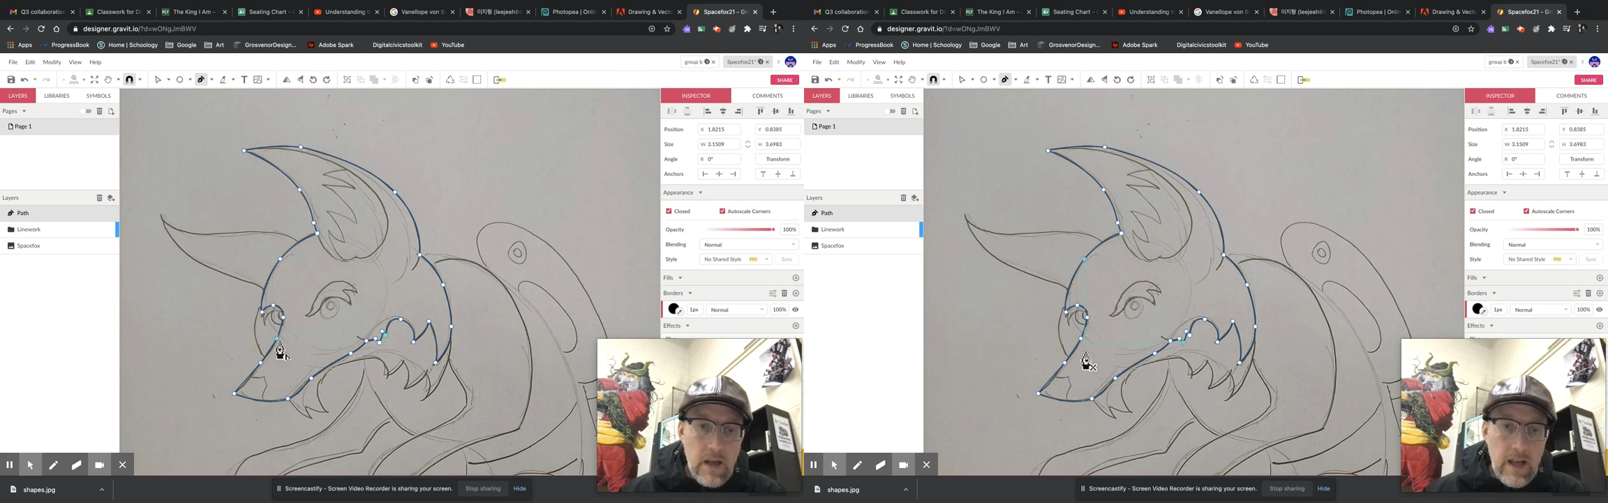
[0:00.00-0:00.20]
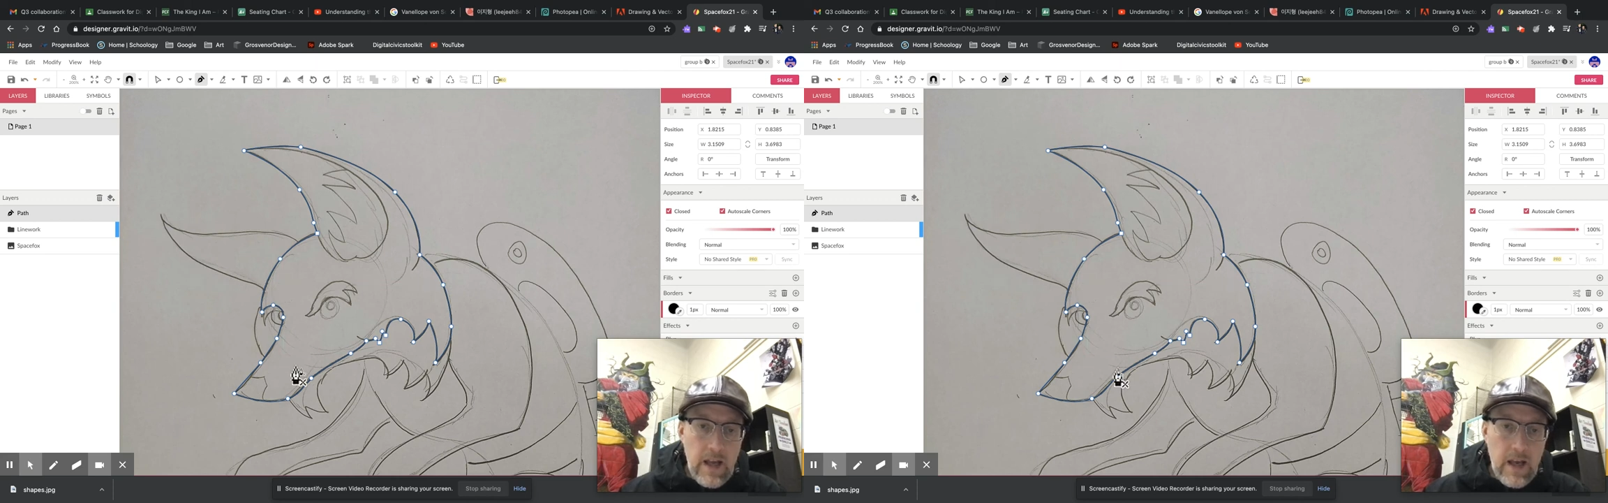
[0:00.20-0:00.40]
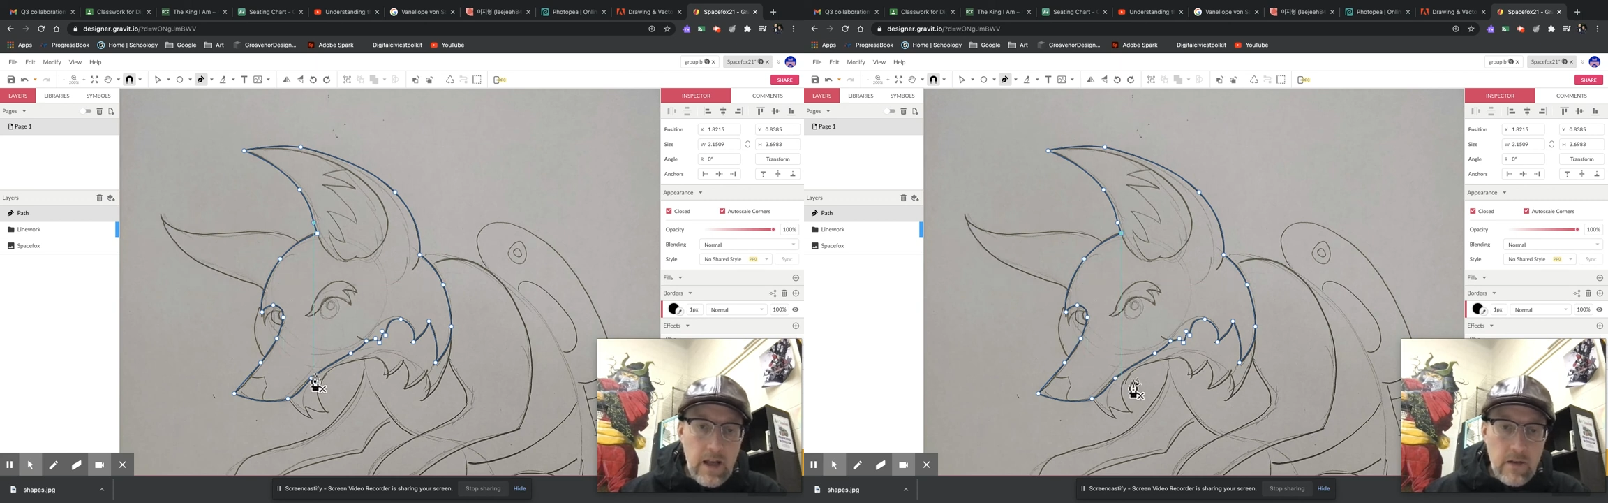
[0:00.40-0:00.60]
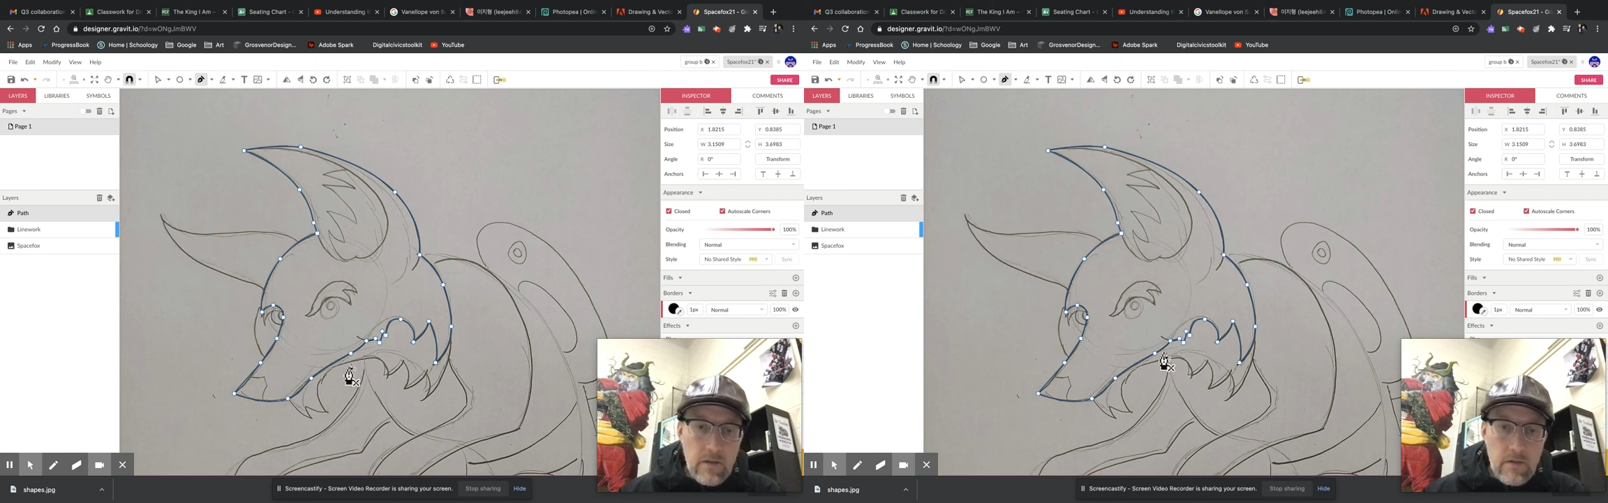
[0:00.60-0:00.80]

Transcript: head